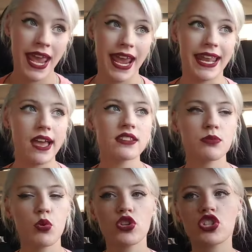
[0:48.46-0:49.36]
It acts
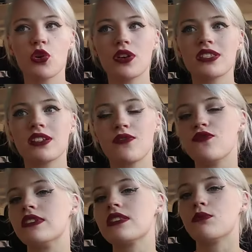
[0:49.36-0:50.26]
more so as an
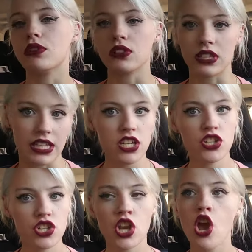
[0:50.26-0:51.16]
invisible
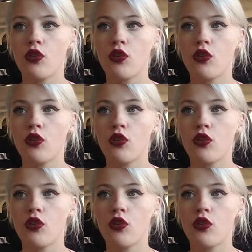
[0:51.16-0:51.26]
leash